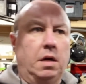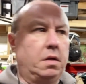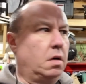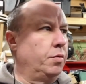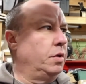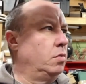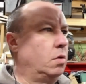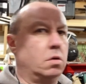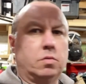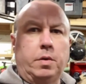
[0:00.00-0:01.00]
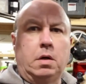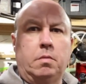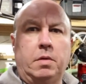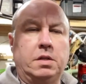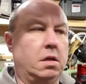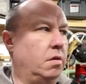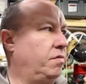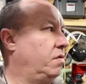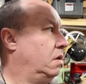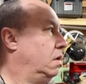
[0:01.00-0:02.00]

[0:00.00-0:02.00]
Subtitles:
think I'll redo the swing arm myself.